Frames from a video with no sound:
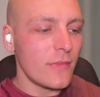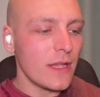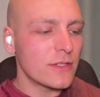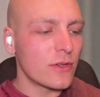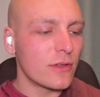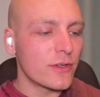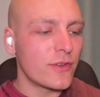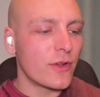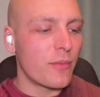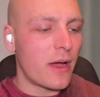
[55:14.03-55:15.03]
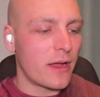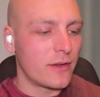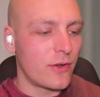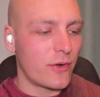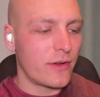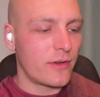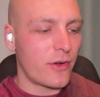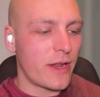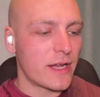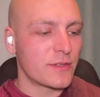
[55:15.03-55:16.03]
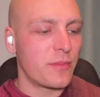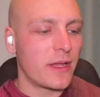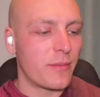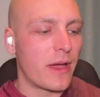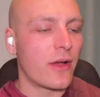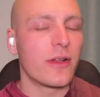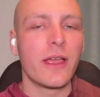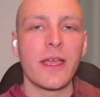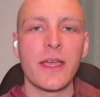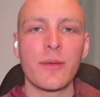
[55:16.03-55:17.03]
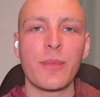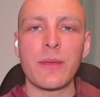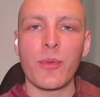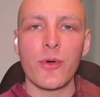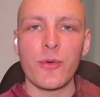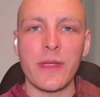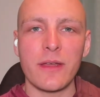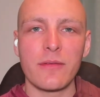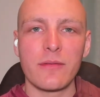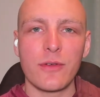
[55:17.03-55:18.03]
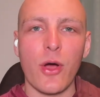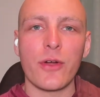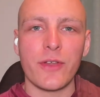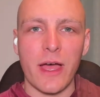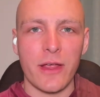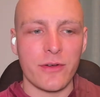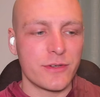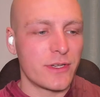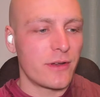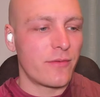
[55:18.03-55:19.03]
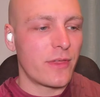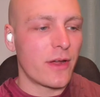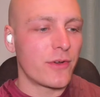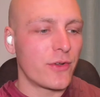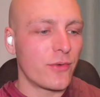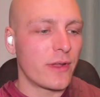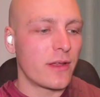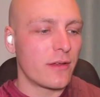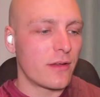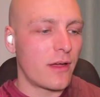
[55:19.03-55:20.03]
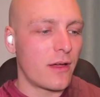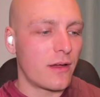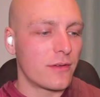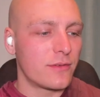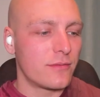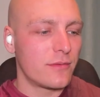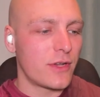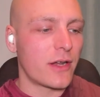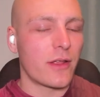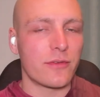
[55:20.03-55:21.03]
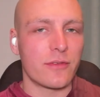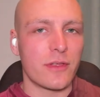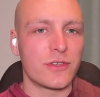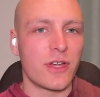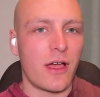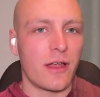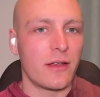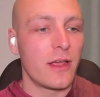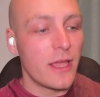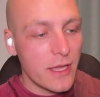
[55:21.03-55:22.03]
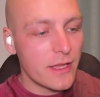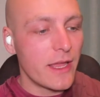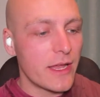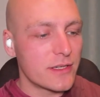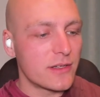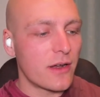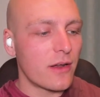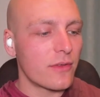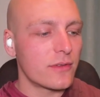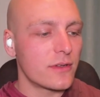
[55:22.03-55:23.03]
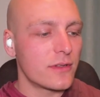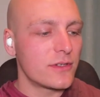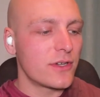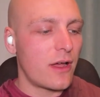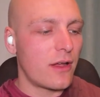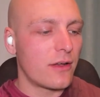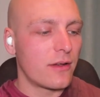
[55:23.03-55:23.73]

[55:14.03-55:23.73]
So look to your mind. Don't ask me about people who eat car tires and if they're doing none other than Chan. Yeah, it's none other than Chan.